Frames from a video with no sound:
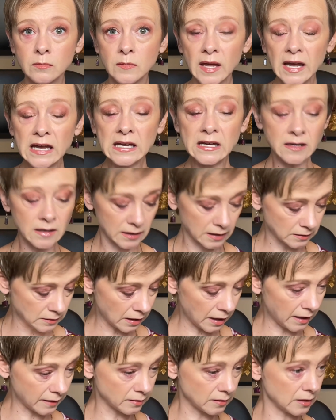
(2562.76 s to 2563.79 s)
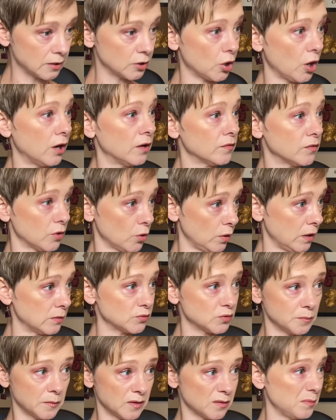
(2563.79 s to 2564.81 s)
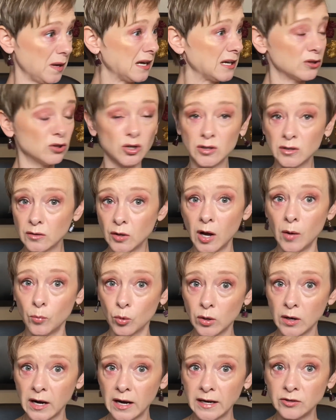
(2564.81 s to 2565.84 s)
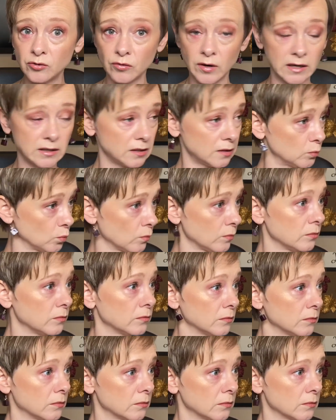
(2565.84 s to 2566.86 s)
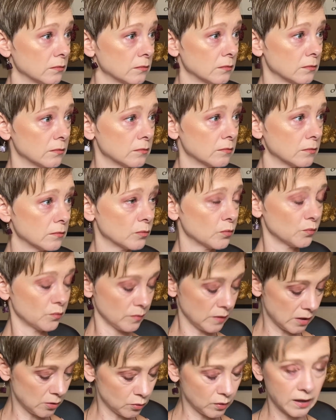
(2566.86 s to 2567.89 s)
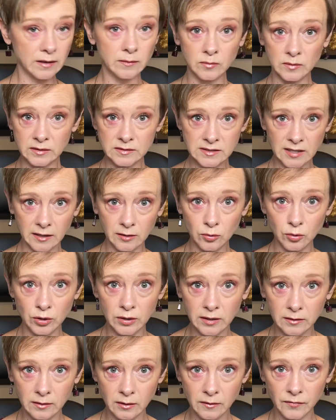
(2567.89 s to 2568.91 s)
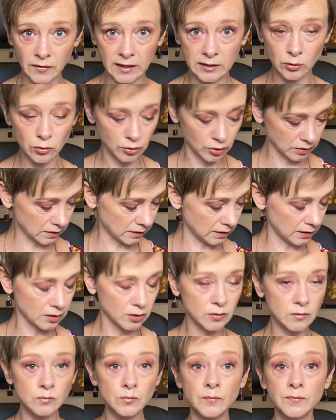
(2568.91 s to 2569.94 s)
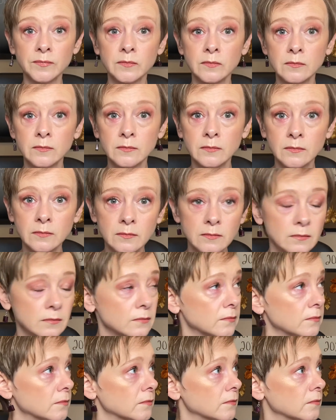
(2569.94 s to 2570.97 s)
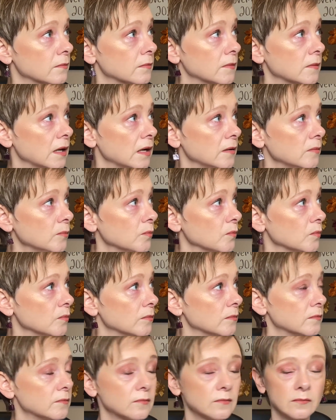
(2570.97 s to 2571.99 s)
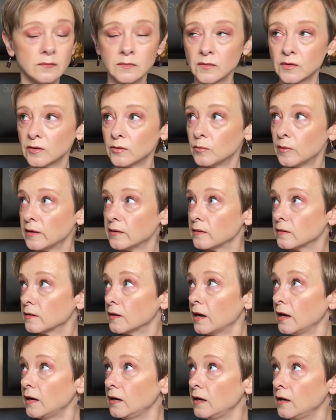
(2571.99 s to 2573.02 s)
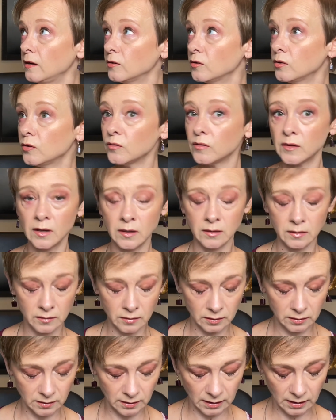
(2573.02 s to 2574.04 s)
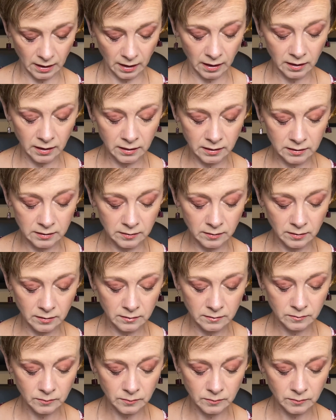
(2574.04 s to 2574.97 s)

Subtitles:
And I think it also helps just make it look a lot more hydrated. Okay, let's take a look at this final look here. So my side angles, look at the eyes.